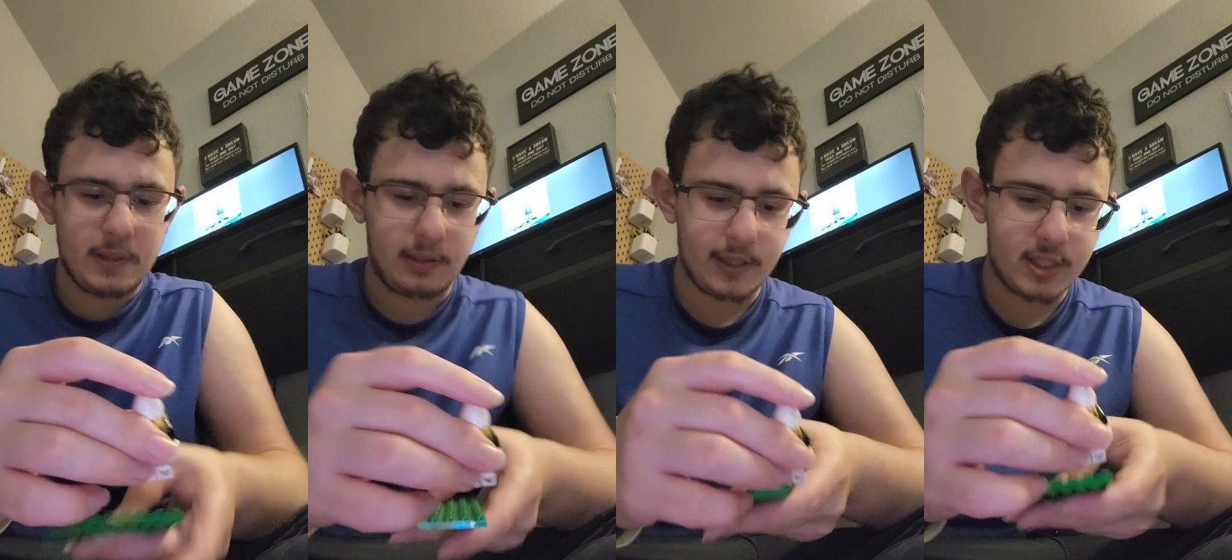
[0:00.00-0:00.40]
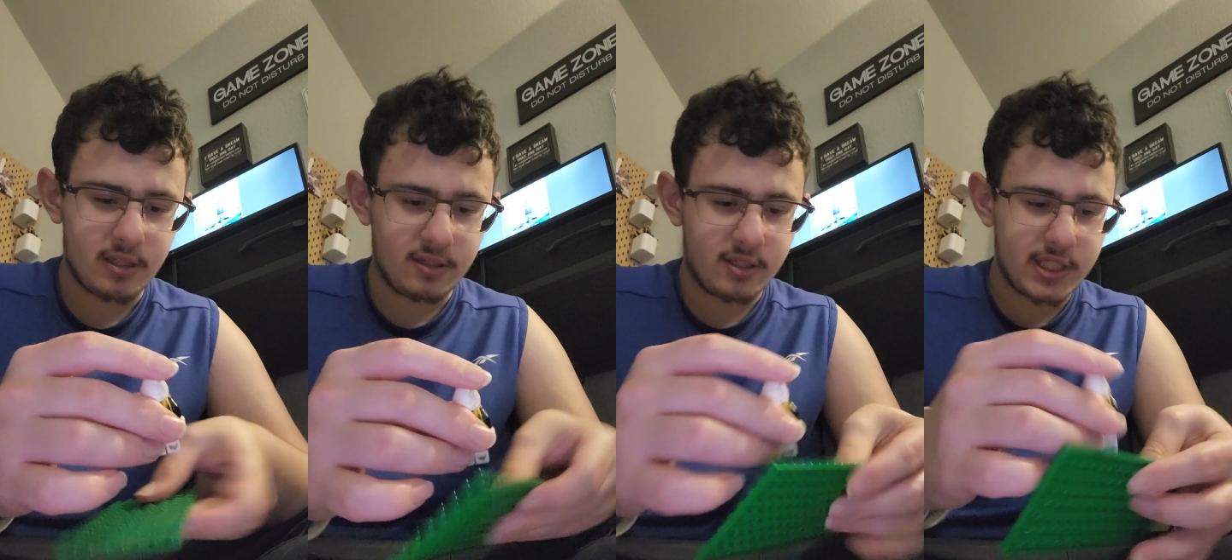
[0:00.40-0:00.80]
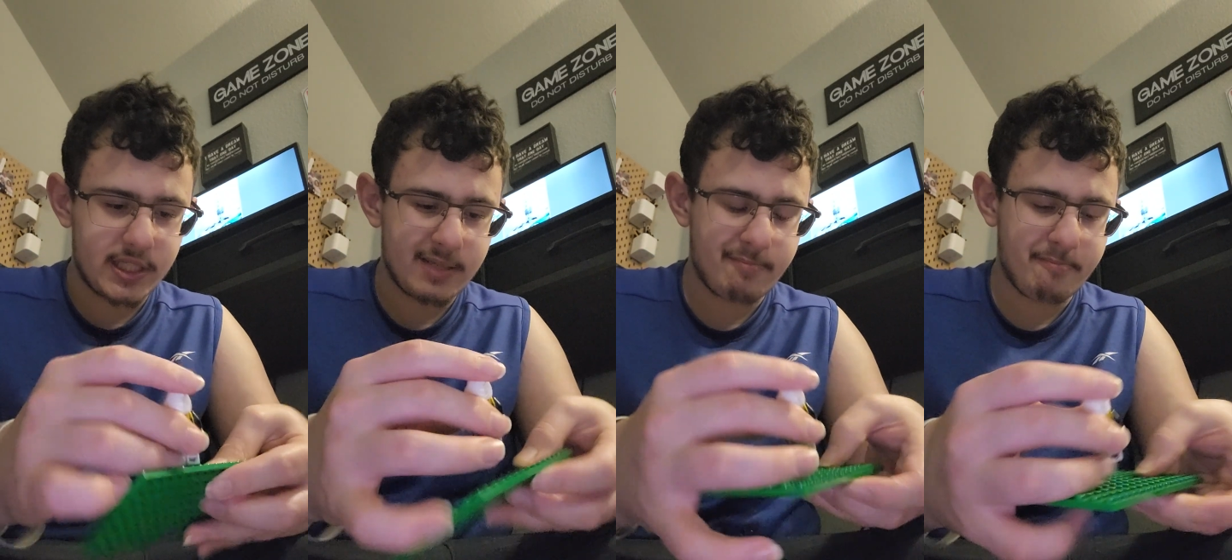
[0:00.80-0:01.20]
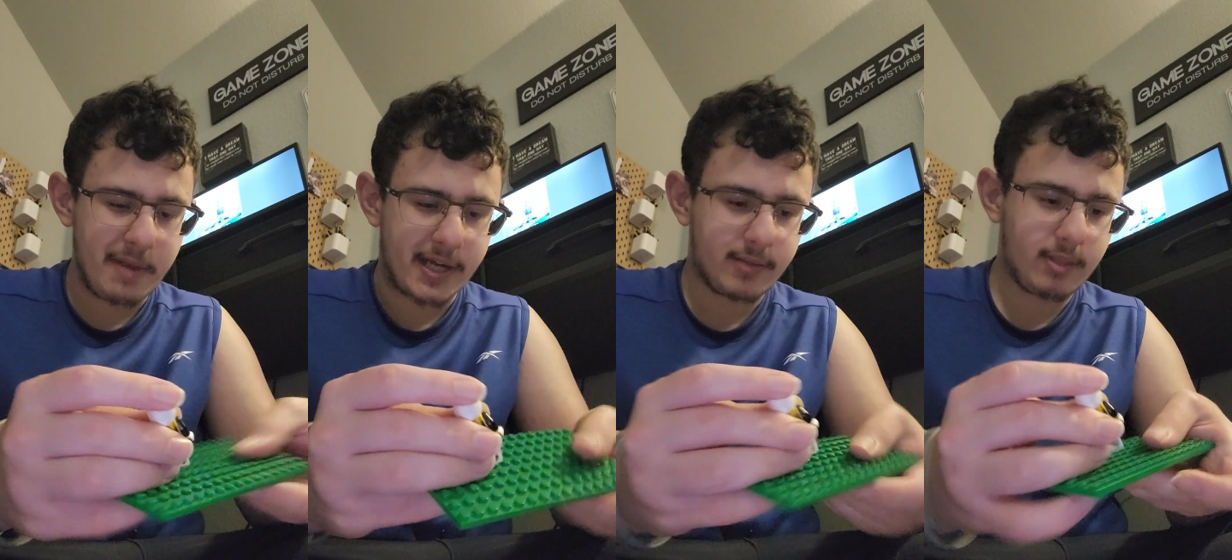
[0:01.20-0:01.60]
Now let's
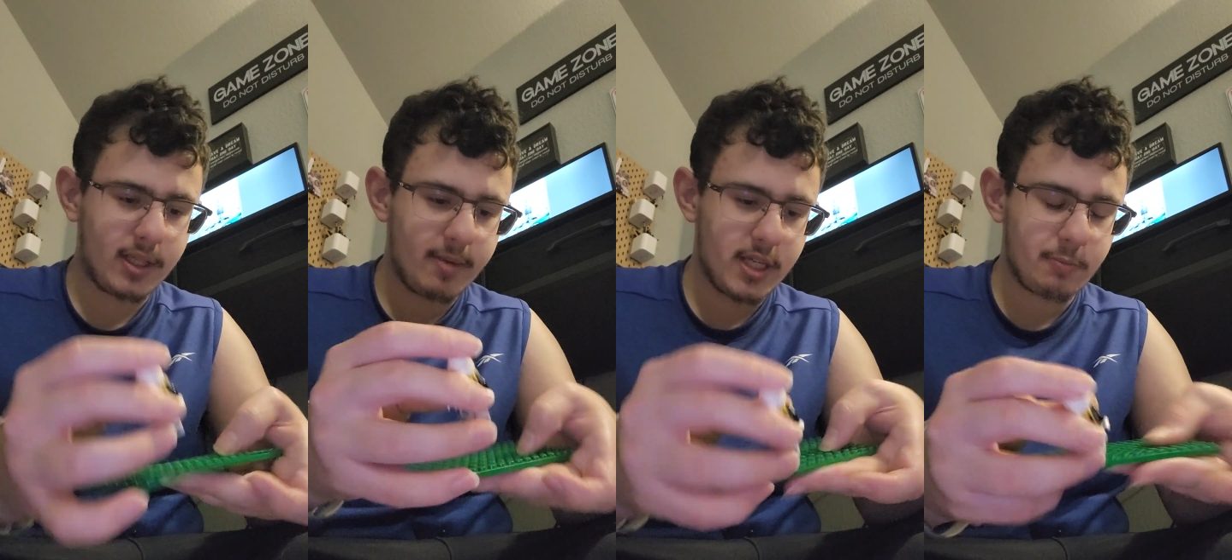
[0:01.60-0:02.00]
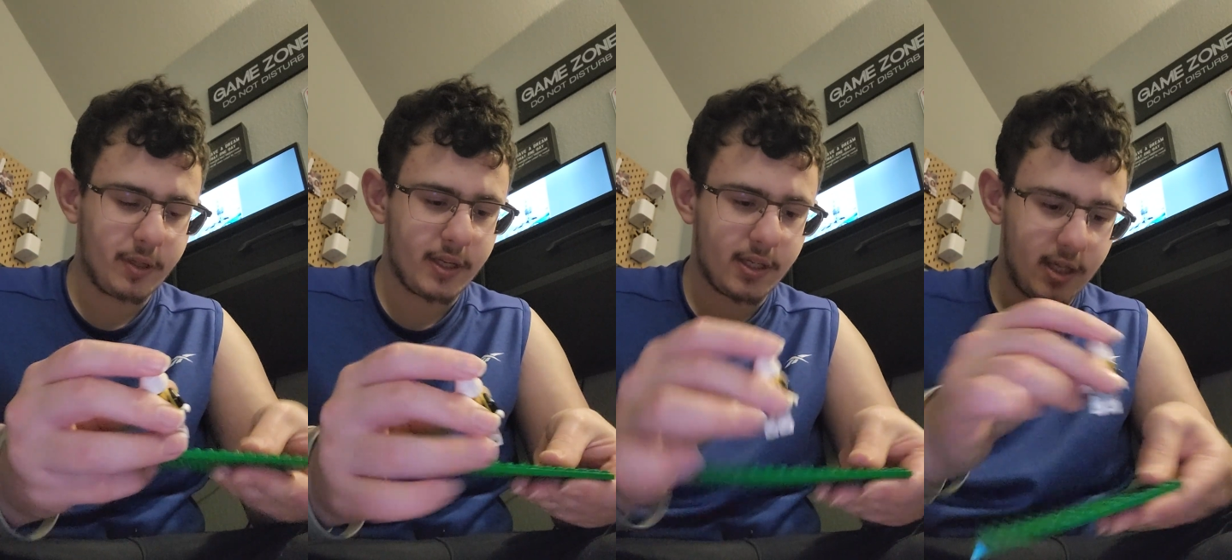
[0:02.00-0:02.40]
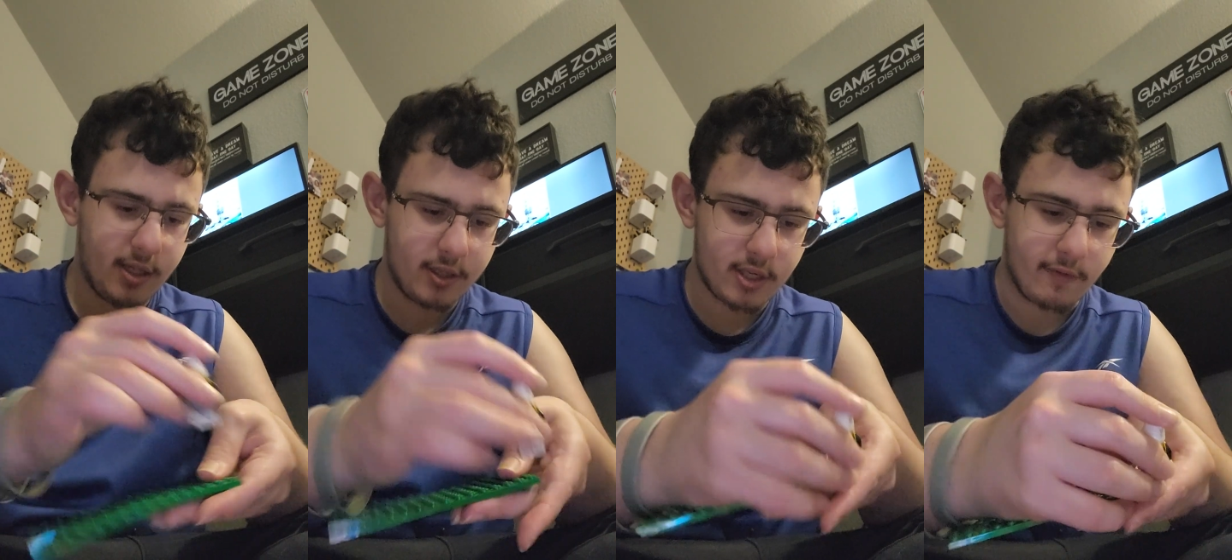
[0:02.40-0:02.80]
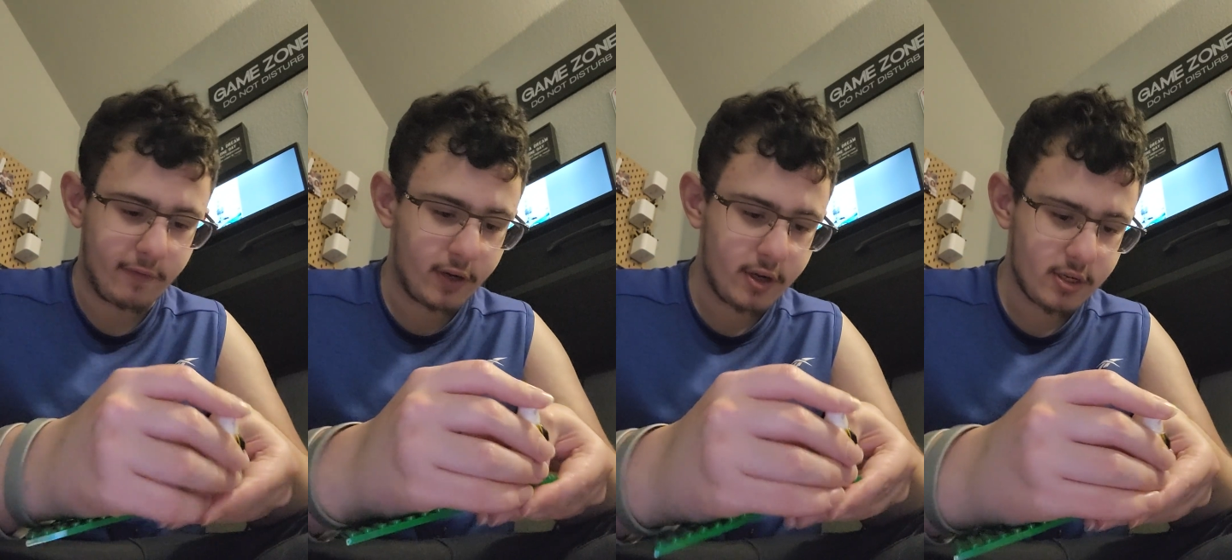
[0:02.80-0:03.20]
smack him on the base plate. He is our
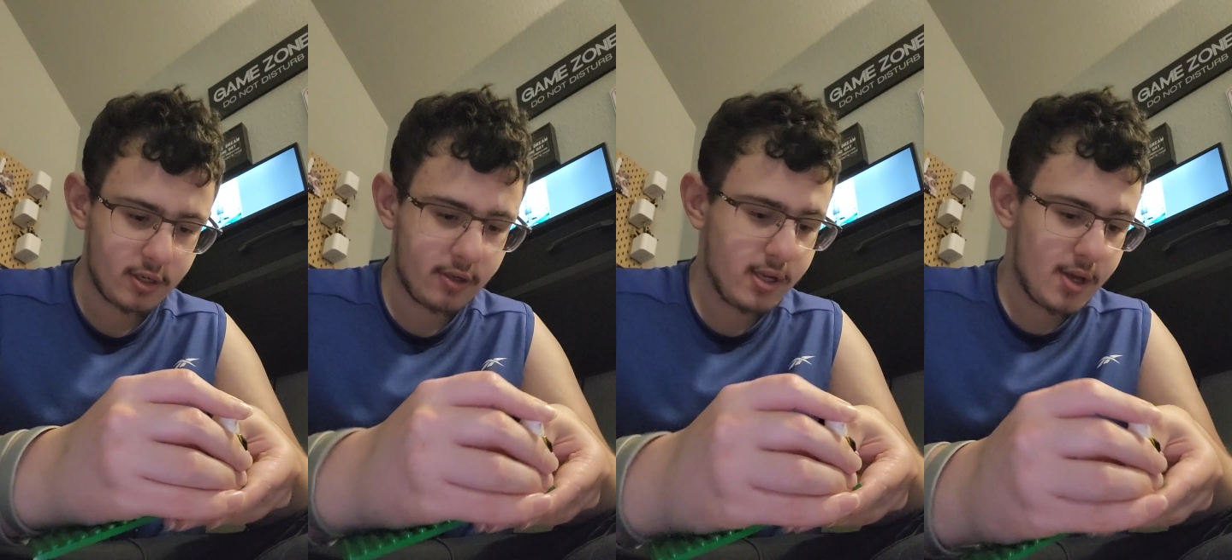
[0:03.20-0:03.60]
first,